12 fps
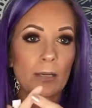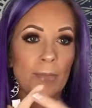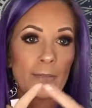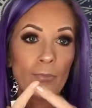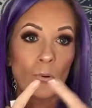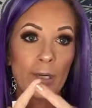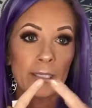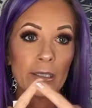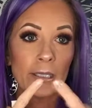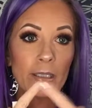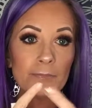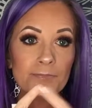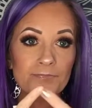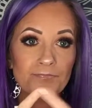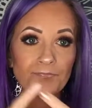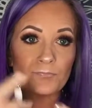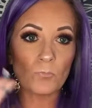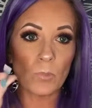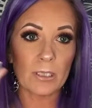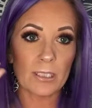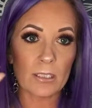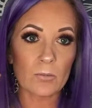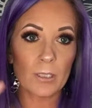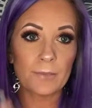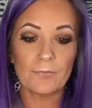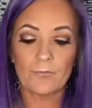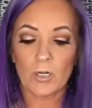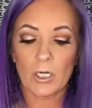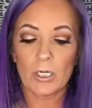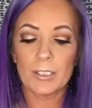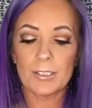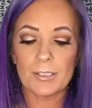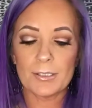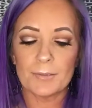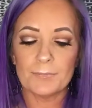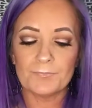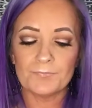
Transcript: on my pointer with this one first.